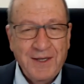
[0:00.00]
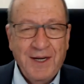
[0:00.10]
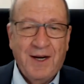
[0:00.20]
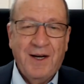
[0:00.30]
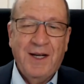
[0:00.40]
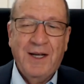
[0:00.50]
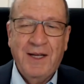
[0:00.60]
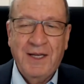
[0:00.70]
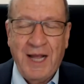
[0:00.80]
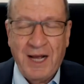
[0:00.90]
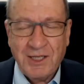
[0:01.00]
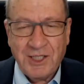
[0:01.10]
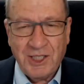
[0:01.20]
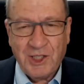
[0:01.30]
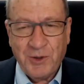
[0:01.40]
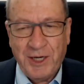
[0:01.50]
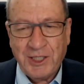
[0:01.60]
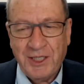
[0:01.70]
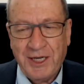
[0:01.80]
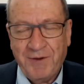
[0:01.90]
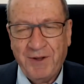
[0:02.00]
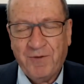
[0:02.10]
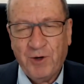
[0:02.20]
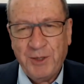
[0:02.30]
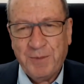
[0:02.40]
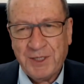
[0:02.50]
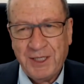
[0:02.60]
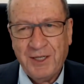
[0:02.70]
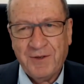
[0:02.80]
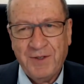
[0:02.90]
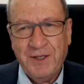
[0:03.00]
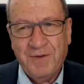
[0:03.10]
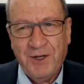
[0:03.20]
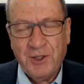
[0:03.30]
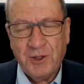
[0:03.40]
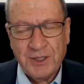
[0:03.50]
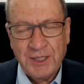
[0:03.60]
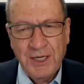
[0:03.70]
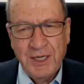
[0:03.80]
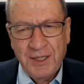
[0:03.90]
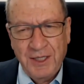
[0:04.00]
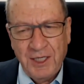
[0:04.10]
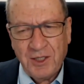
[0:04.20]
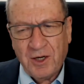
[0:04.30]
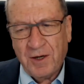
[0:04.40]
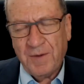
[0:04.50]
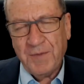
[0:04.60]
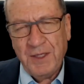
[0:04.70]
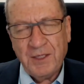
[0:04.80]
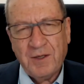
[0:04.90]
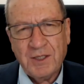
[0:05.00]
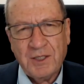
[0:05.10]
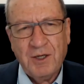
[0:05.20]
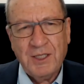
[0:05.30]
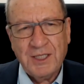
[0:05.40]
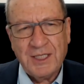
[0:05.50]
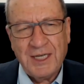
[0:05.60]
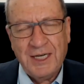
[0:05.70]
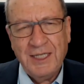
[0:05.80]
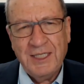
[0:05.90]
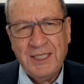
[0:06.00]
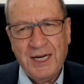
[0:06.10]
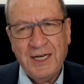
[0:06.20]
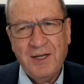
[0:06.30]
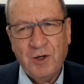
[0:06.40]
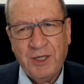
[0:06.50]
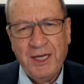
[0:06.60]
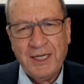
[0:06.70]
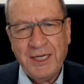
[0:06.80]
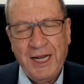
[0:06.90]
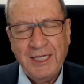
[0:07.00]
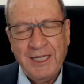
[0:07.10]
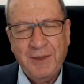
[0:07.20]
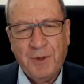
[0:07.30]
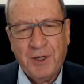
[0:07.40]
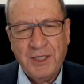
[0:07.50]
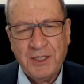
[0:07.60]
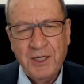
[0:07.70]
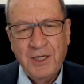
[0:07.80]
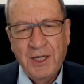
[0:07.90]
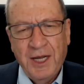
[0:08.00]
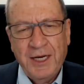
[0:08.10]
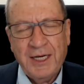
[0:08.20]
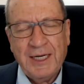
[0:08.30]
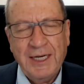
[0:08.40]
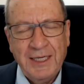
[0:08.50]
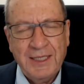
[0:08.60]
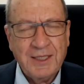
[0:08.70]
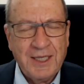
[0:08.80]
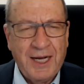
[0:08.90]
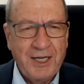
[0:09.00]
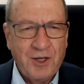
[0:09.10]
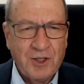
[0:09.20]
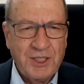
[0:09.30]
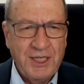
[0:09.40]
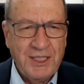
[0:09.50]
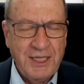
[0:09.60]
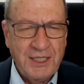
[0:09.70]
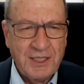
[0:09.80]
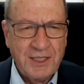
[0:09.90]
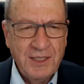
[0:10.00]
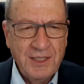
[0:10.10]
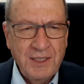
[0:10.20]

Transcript: Now, in our situation, having 40% of individuals, these are certain studies done looking at antibodies in a clinical diagnostic test.